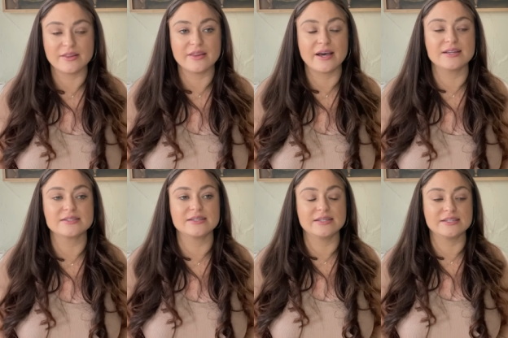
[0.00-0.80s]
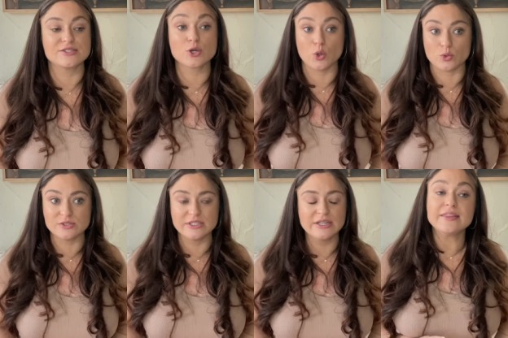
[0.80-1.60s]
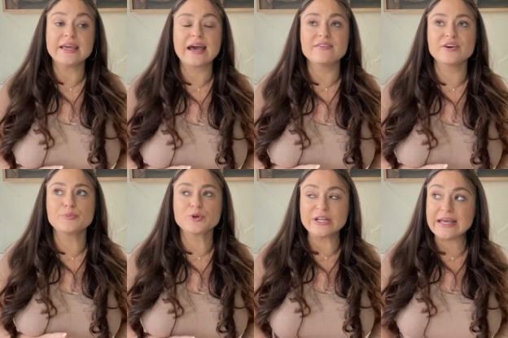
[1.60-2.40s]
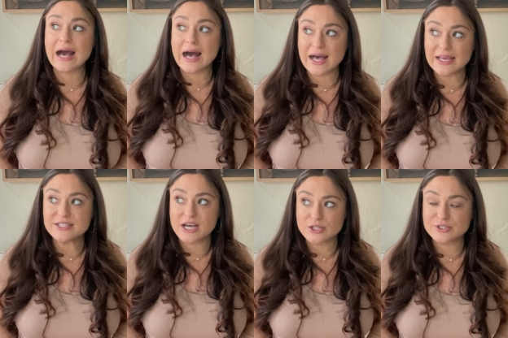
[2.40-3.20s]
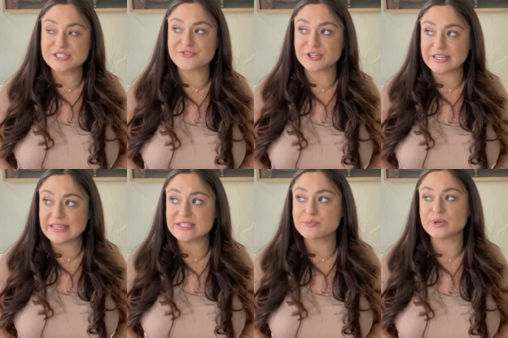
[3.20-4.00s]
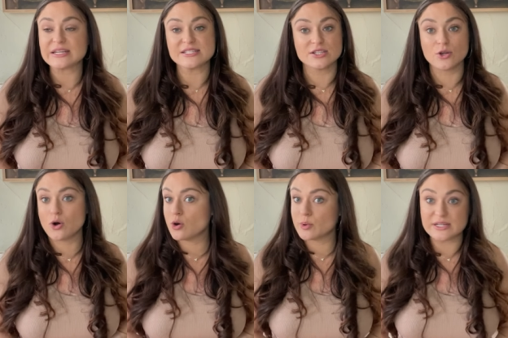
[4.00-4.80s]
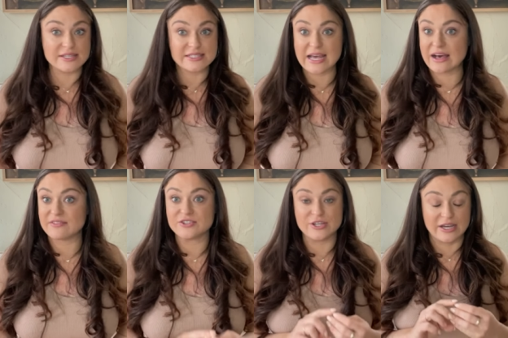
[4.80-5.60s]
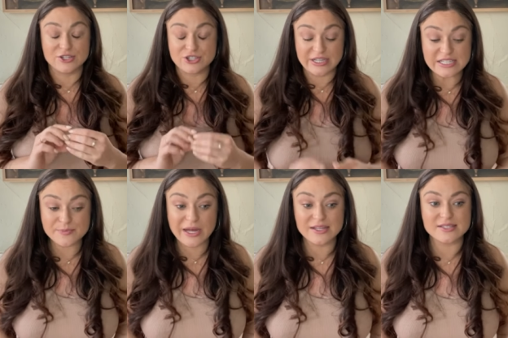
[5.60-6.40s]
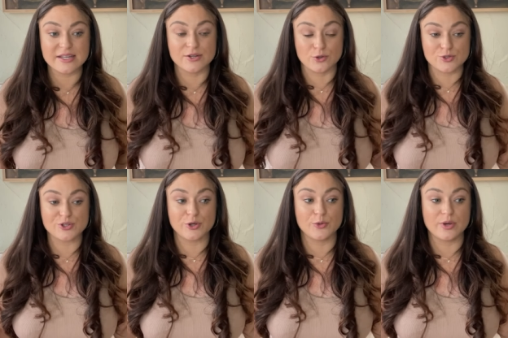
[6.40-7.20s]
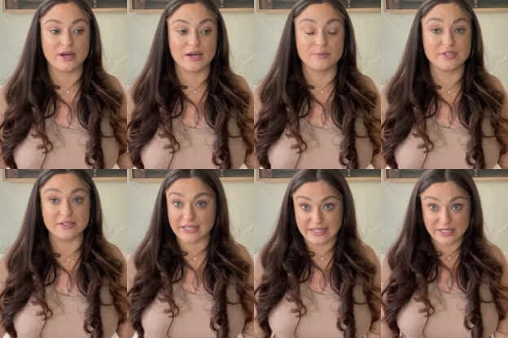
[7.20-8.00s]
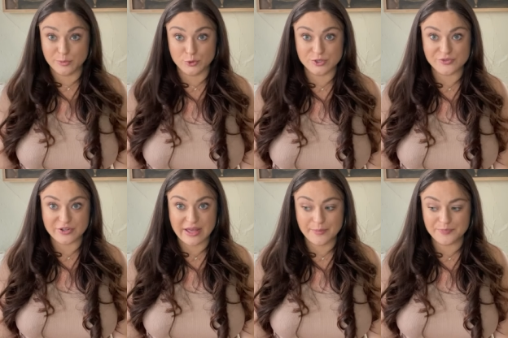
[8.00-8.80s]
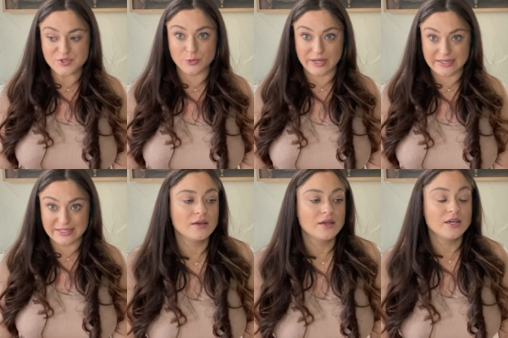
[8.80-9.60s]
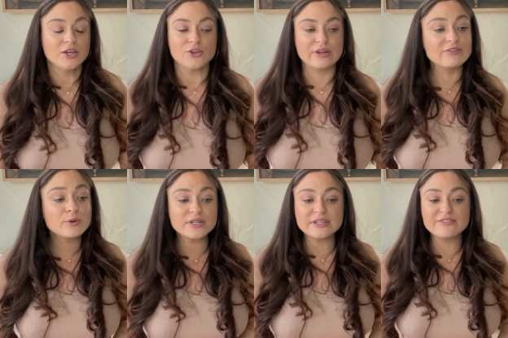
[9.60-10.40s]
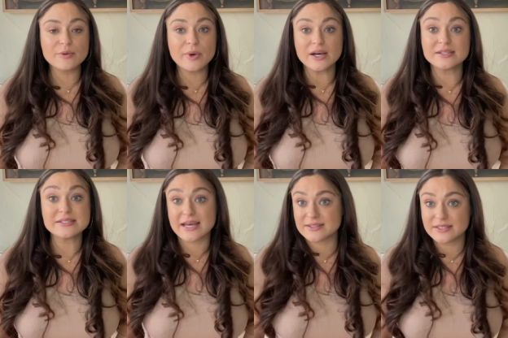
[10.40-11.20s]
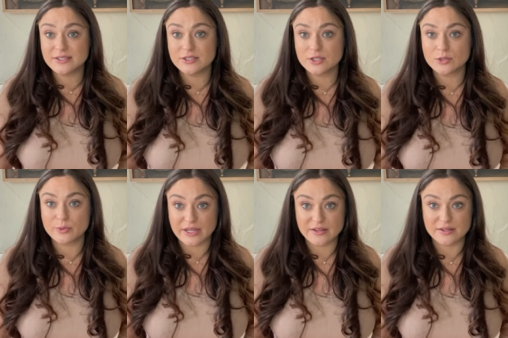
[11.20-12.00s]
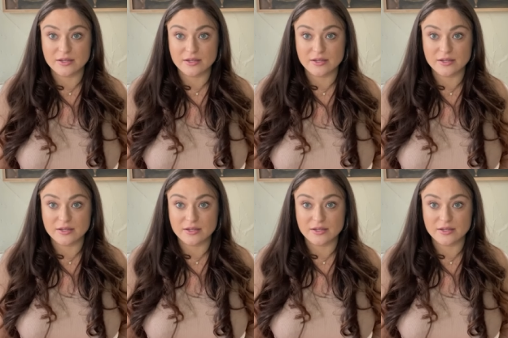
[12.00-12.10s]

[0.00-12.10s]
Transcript: that is cold. They have a pretty high tolerance for heat, but I still always like to have, yeah, shady spots and also um, little kiddie pools for them to wade in. You never wanna leave them unattended with